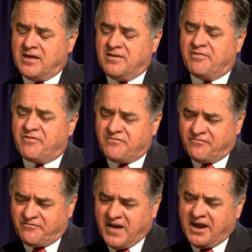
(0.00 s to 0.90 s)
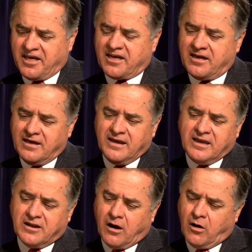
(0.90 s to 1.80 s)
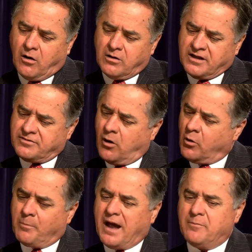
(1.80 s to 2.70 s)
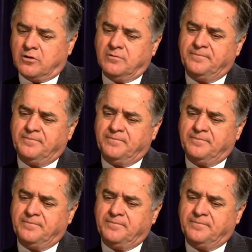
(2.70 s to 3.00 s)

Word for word: emphatic in all in the whole Bible